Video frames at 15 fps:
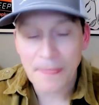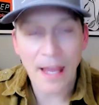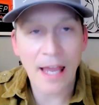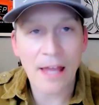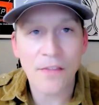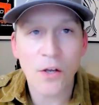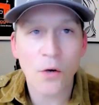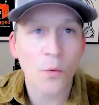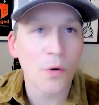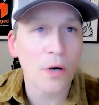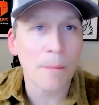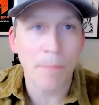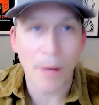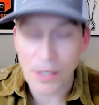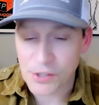And there were
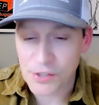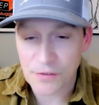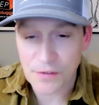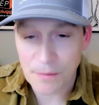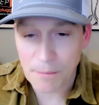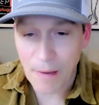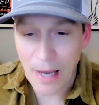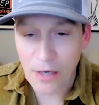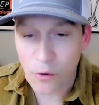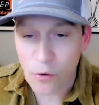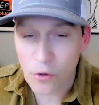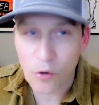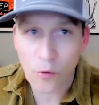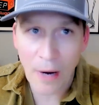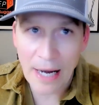a bunch of them.
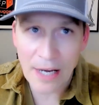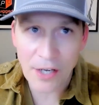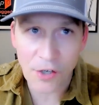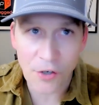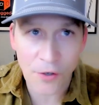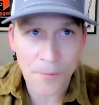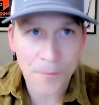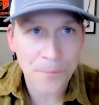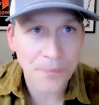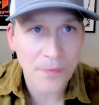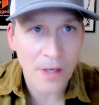Michael Grandner